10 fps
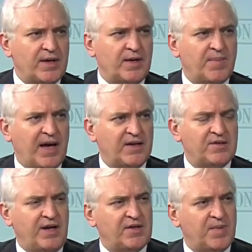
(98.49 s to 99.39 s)
I think
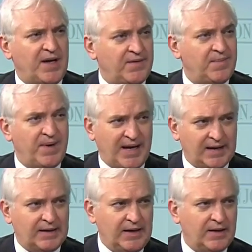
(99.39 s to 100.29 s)
Pakistan's behaving
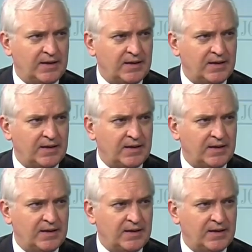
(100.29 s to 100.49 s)
badly.